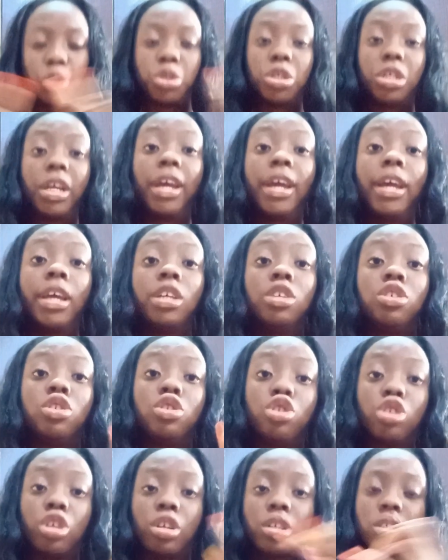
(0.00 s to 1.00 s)
Today
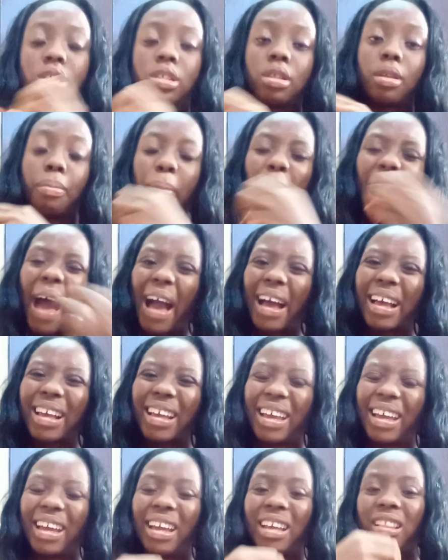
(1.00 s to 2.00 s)
is just the
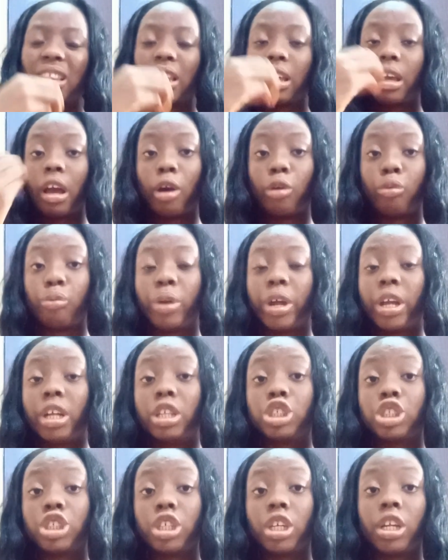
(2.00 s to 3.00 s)
packing, the
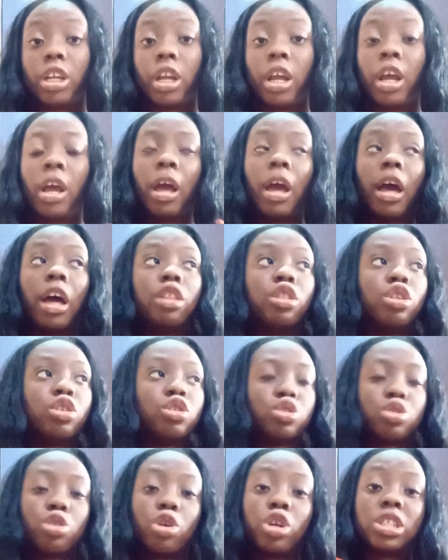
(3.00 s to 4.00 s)
arranging, and the
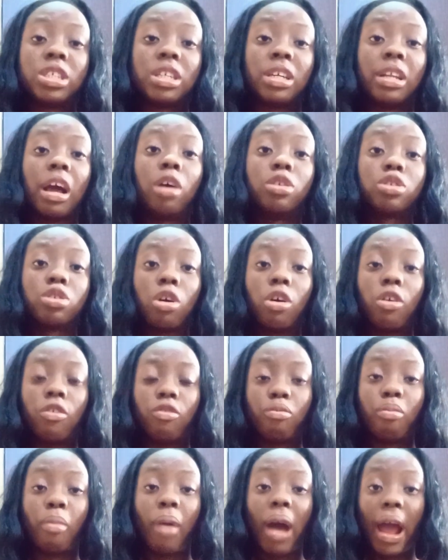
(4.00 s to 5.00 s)
sorting out
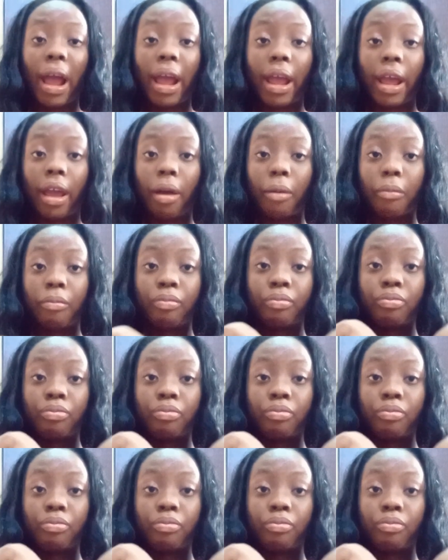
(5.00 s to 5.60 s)
of my